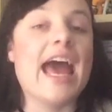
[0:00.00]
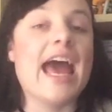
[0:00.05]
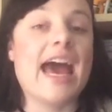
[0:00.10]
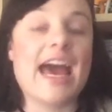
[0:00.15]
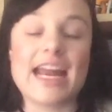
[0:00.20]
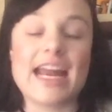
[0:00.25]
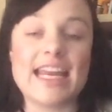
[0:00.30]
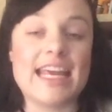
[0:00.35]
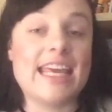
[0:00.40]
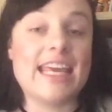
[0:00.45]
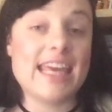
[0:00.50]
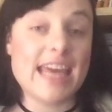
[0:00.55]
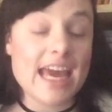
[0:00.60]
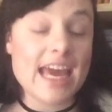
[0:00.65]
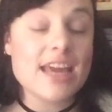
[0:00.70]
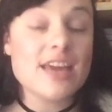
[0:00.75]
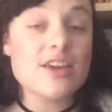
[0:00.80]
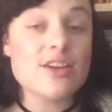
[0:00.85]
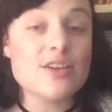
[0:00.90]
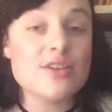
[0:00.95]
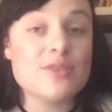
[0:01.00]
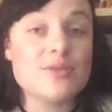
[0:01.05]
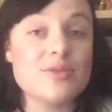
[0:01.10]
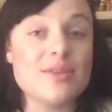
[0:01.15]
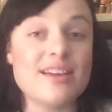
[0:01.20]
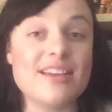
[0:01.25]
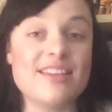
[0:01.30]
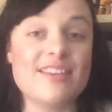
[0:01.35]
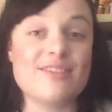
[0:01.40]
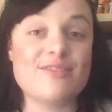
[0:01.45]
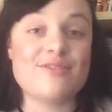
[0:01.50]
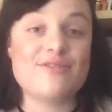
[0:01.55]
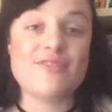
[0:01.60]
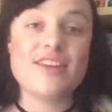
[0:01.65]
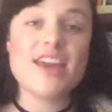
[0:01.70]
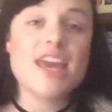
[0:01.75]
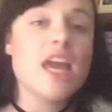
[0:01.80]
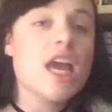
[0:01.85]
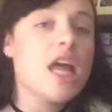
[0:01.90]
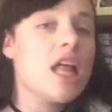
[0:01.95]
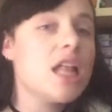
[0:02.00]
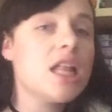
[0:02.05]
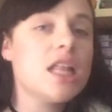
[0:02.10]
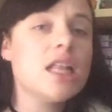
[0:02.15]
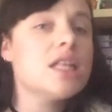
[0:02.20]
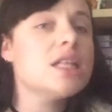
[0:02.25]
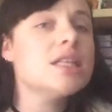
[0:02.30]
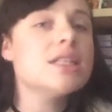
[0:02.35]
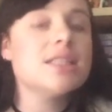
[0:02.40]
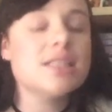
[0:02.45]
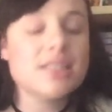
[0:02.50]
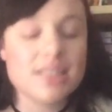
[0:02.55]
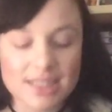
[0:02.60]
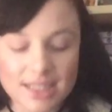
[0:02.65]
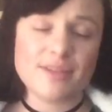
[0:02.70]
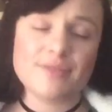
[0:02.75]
how to get you in the feels.